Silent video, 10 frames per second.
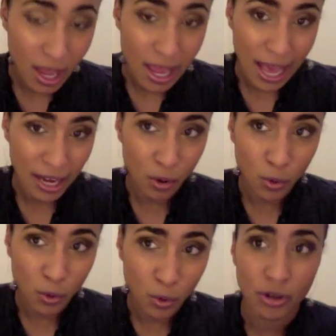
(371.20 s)
And I
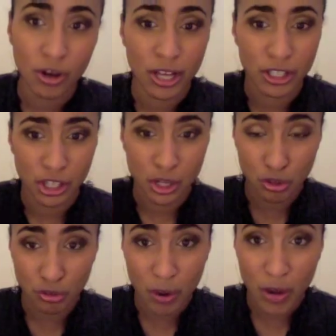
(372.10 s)
also got her to use
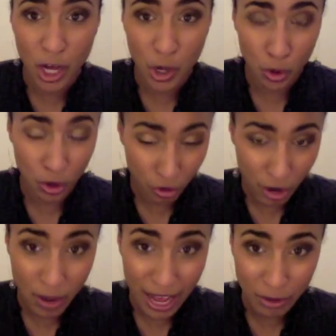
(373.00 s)
grow
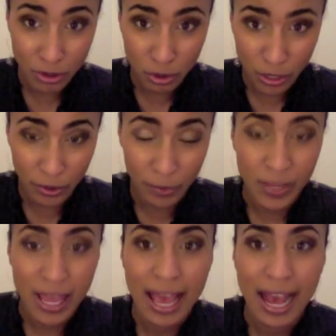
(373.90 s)
out oil,
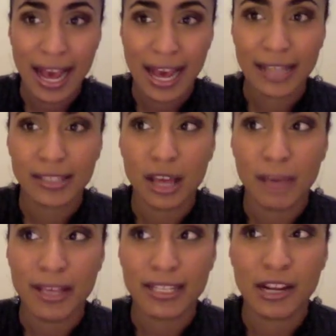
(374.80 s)
and I
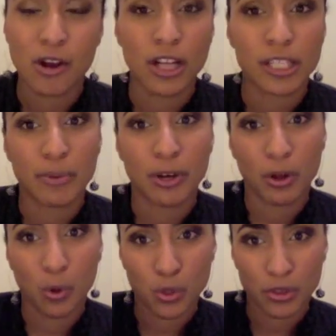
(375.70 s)
basically got her to put
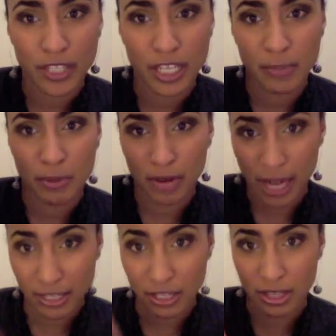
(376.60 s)
1/4 teaspoon
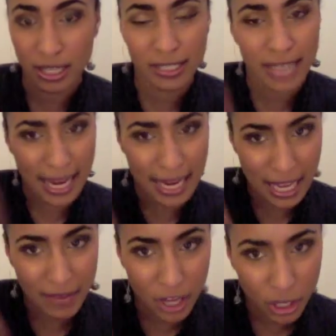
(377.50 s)
into the container,
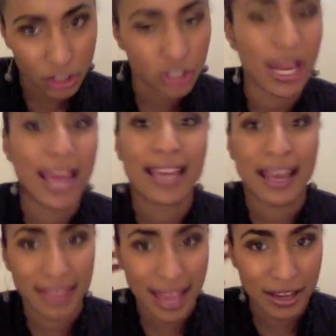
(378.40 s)
give it a good shake,
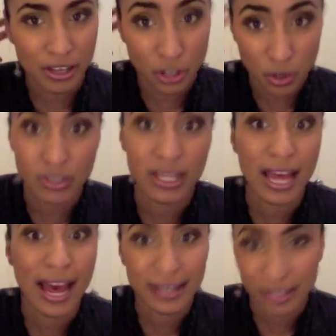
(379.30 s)
and then use
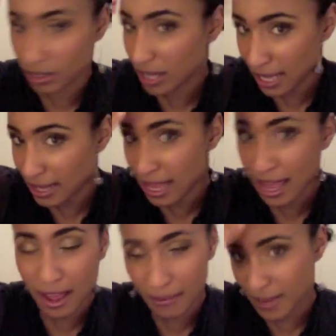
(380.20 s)
that in
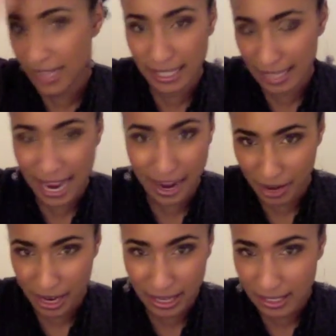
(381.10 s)
the affected
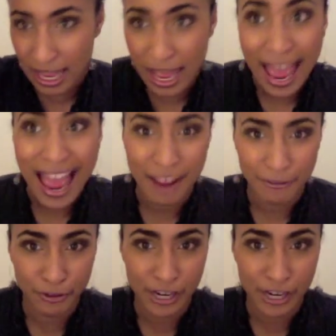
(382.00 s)
areas every